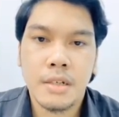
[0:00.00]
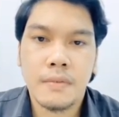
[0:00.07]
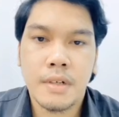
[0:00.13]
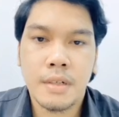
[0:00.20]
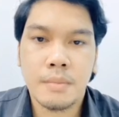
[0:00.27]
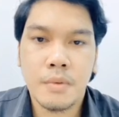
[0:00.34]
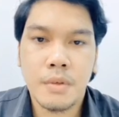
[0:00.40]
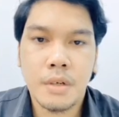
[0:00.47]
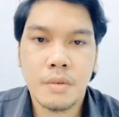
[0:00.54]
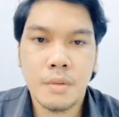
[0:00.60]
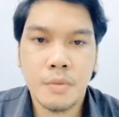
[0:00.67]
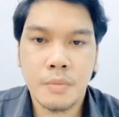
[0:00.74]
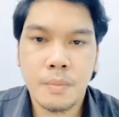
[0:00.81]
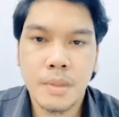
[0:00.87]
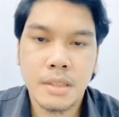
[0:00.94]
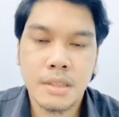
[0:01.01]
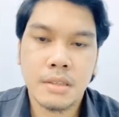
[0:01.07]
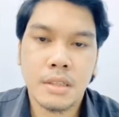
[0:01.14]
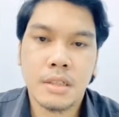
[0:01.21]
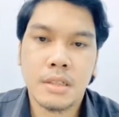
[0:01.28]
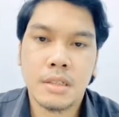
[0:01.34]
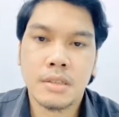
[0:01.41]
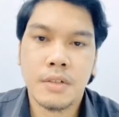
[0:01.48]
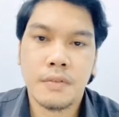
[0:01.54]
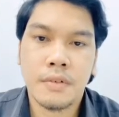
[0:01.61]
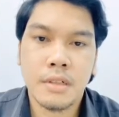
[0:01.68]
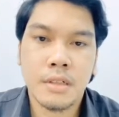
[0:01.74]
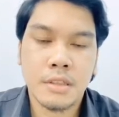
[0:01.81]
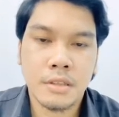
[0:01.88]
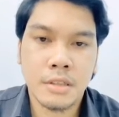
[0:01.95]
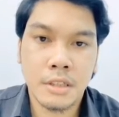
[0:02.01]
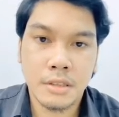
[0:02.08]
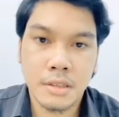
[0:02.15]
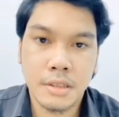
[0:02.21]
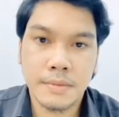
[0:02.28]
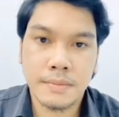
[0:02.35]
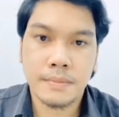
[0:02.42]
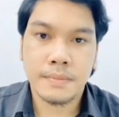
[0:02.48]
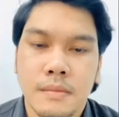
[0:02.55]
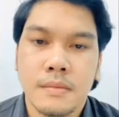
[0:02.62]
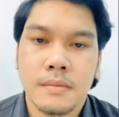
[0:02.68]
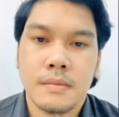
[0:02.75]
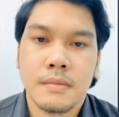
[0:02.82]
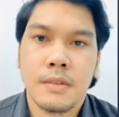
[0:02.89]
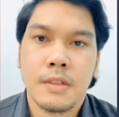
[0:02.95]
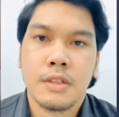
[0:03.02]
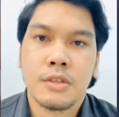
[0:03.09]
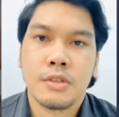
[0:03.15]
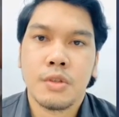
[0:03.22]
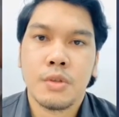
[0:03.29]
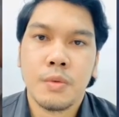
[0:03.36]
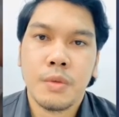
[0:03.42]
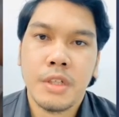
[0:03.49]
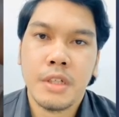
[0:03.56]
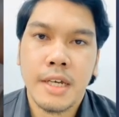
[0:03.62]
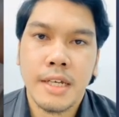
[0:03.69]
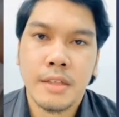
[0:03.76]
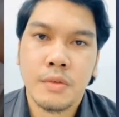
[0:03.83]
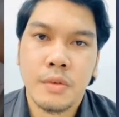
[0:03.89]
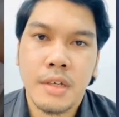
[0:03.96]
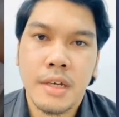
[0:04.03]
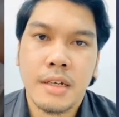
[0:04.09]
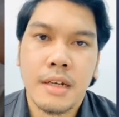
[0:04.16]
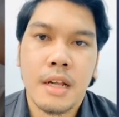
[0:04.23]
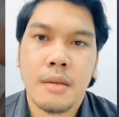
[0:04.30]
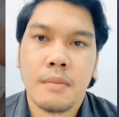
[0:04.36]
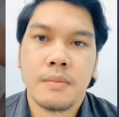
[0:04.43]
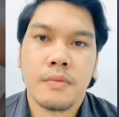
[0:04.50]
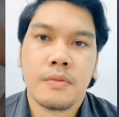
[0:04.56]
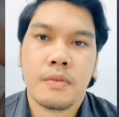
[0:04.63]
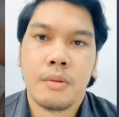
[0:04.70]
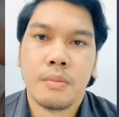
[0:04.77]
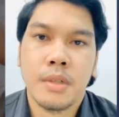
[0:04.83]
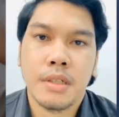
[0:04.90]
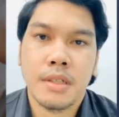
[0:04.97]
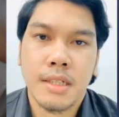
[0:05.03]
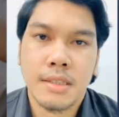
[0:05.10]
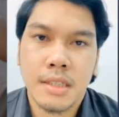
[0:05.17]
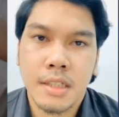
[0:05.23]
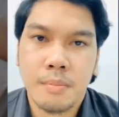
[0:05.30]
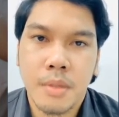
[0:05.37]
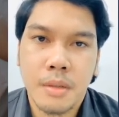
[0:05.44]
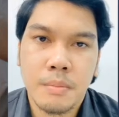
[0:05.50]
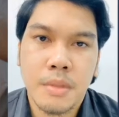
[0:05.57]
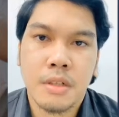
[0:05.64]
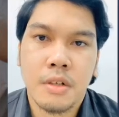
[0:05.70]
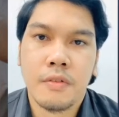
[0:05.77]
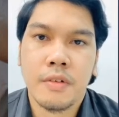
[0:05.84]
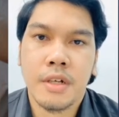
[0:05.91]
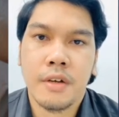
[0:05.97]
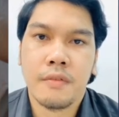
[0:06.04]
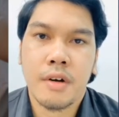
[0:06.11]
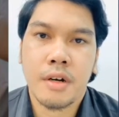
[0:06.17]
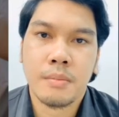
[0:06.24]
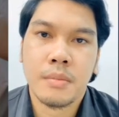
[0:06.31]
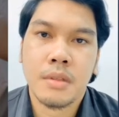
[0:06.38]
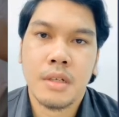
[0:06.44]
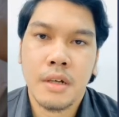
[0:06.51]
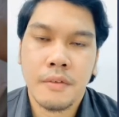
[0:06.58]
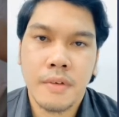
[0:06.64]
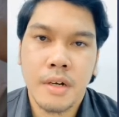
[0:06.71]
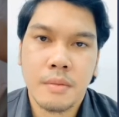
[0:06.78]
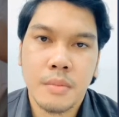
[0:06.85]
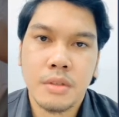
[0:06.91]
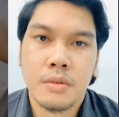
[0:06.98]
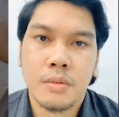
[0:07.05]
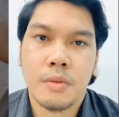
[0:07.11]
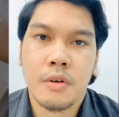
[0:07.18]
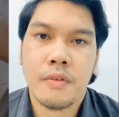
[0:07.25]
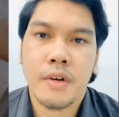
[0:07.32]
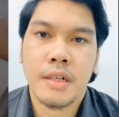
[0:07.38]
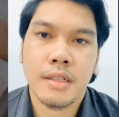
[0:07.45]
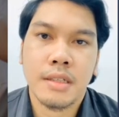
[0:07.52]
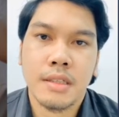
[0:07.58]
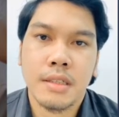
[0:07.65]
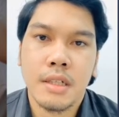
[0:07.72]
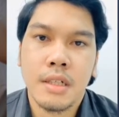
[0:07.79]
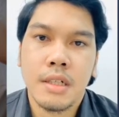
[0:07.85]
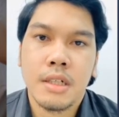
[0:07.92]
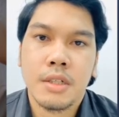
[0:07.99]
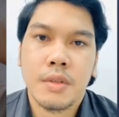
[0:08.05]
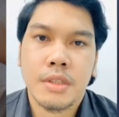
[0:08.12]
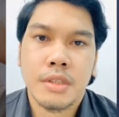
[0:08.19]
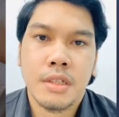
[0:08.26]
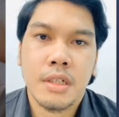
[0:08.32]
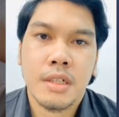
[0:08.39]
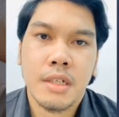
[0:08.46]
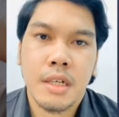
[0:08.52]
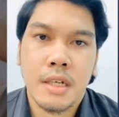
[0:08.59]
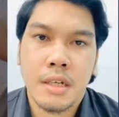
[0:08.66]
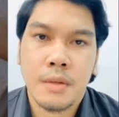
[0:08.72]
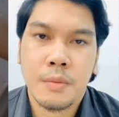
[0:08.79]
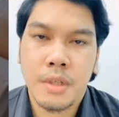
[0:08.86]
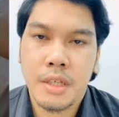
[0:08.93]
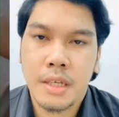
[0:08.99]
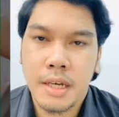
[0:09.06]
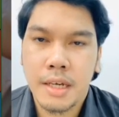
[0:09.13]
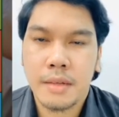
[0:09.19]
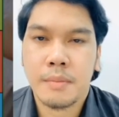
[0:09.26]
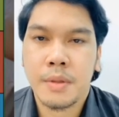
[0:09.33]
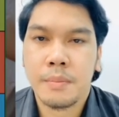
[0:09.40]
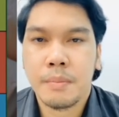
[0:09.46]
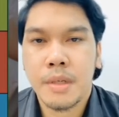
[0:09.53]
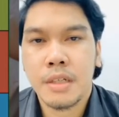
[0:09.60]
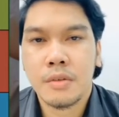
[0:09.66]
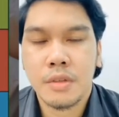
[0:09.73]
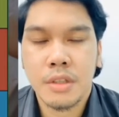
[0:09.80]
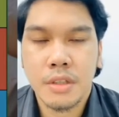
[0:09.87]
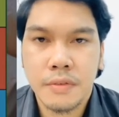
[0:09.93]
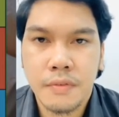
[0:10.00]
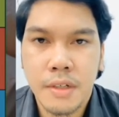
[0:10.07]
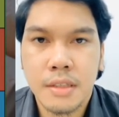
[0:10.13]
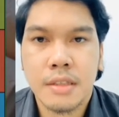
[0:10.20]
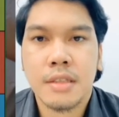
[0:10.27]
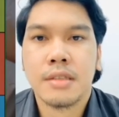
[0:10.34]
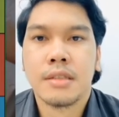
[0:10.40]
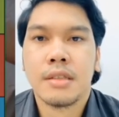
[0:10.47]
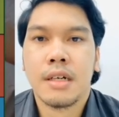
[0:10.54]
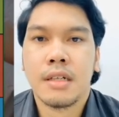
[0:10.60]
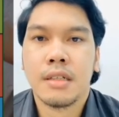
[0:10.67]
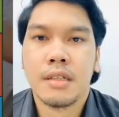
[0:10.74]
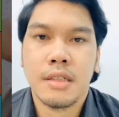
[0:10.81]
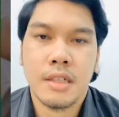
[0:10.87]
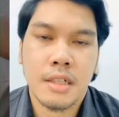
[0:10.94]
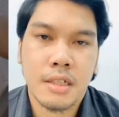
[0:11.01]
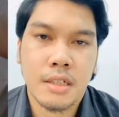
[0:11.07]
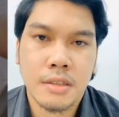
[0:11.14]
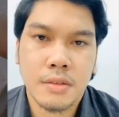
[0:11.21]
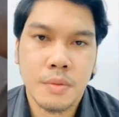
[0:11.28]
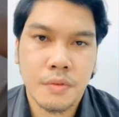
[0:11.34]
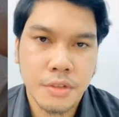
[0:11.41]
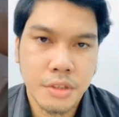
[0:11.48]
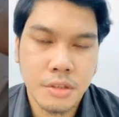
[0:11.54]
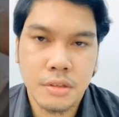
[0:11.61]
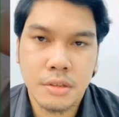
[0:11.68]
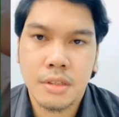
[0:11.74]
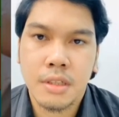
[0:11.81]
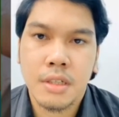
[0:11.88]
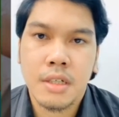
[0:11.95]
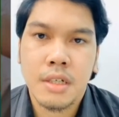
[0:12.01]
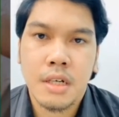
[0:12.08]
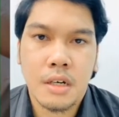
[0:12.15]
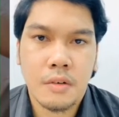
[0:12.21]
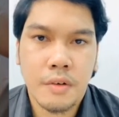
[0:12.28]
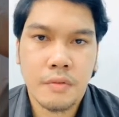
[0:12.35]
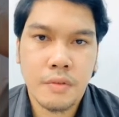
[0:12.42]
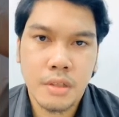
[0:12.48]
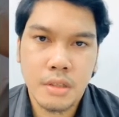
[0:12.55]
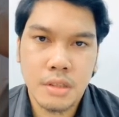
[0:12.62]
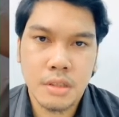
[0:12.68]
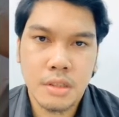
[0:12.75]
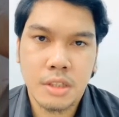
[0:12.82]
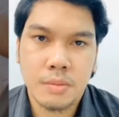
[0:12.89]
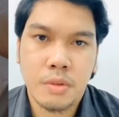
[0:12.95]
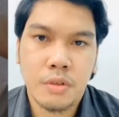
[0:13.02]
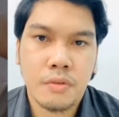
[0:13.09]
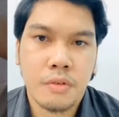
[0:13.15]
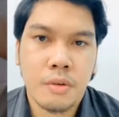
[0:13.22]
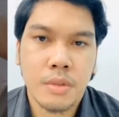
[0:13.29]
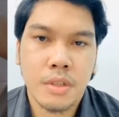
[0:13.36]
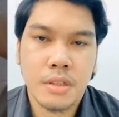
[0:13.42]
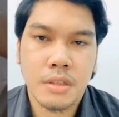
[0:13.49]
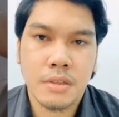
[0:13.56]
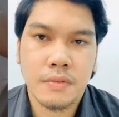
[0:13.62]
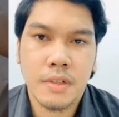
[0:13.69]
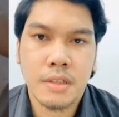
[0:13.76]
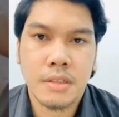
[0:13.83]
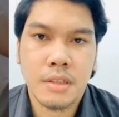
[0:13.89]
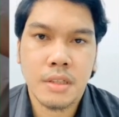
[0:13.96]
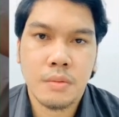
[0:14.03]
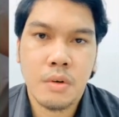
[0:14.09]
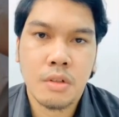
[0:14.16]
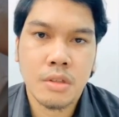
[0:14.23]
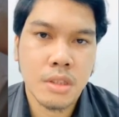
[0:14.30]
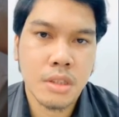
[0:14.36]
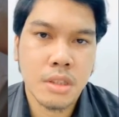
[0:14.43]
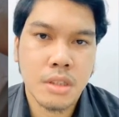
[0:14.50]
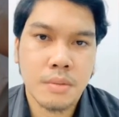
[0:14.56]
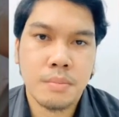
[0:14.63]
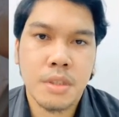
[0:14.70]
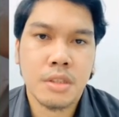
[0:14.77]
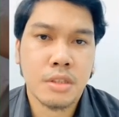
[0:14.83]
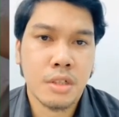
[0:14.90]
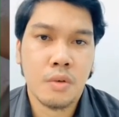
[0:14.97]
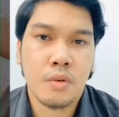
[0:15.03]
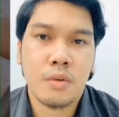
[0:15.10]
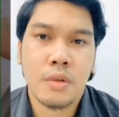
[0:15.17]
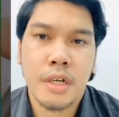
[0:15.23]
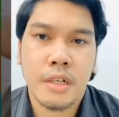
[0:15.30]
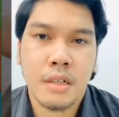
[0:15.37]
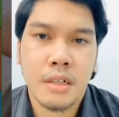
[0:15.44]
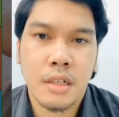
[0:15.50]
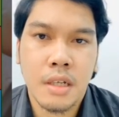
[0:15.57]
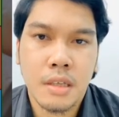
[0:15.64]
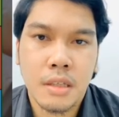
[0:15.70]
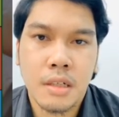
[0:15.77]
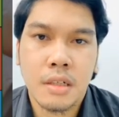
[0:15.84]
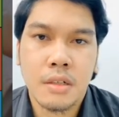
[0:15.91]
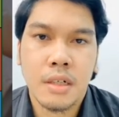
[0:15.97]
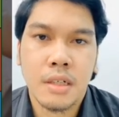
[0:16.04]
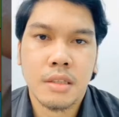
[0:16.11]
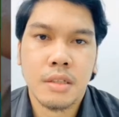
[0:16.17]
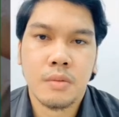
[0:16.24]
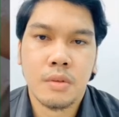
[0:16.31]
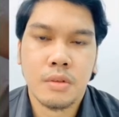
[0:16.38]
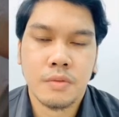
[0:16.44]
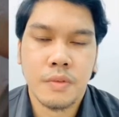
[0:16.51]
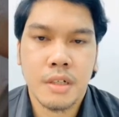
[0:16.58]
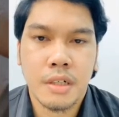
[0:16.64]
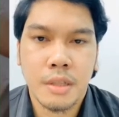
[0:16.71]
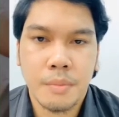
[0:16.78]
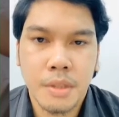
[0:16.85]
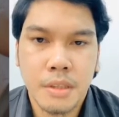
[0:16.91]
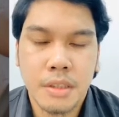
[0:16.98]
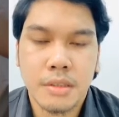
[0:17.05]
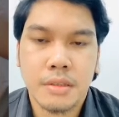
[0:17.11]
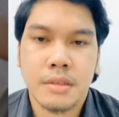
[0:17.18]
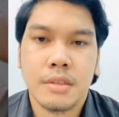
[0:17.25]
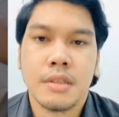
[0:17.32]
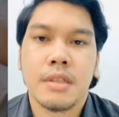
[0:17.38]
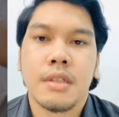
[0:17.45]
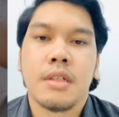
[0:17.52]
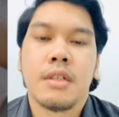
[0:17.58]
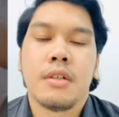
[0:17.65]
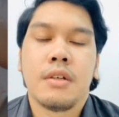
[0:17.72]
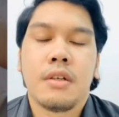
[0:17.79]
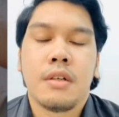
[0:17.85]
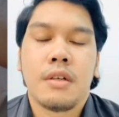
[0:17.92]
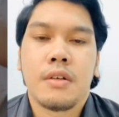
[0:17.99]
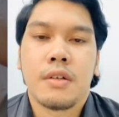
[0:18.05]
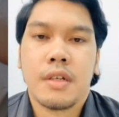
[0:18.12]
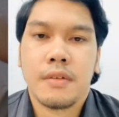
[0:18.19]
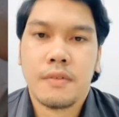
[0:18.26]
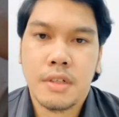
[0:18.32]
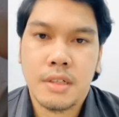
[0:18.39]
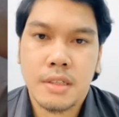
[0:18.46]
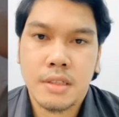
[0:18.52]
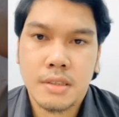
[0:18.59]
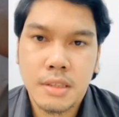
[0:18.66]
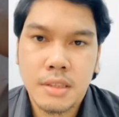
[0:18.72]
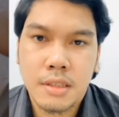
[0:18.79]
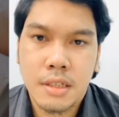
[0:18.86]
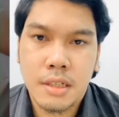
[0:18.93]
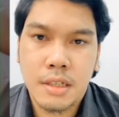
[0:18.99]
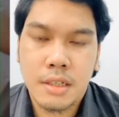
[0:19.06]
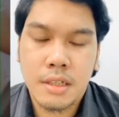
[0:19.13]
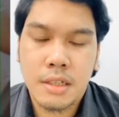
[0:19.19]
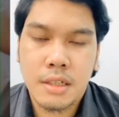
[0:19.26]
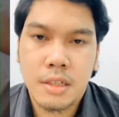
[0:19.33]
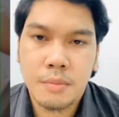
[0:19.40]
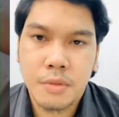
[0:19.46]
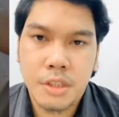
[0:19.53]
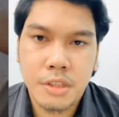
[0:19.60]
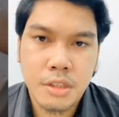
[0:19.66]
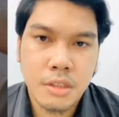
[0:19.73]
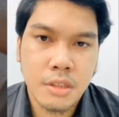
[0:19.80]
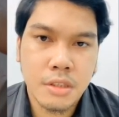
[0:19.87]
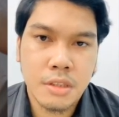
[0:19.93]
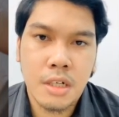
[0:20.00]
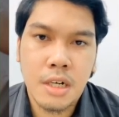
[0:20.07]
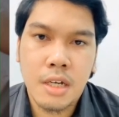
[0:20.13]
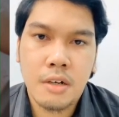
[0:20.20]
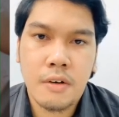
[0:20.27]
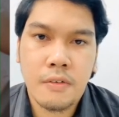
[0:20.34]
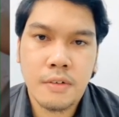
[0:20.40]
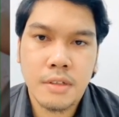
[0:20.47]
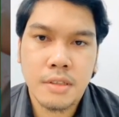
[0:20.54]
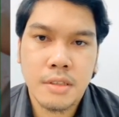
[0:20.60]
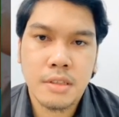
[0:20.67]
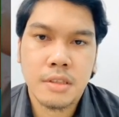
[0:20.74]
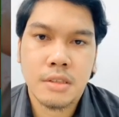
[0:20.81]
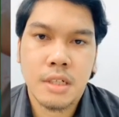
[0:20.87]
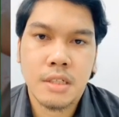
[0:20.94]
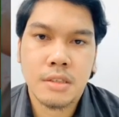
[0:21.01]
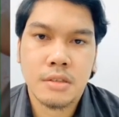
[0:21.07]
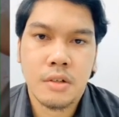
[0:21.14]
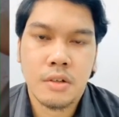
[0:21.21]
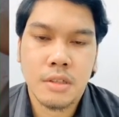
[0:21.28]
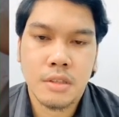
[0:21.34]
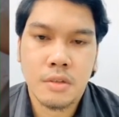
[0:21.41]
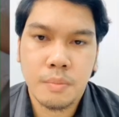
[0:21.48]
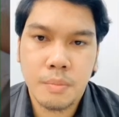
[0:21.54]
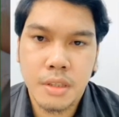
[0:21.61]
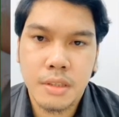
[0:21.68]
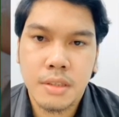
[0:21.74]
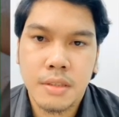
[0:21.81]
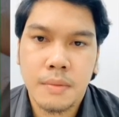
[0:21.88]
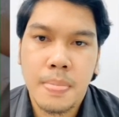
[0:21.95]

Furthermore, our movement is severely restricted. So we had to get help from the Kacang department of the environment to provide the questionnaire that we had prepared to the factories under their supervisions. However, the response from the factory was a bit slow and the data collected was very limited. Okay, for the third limitation is a lack of research studies on the topic.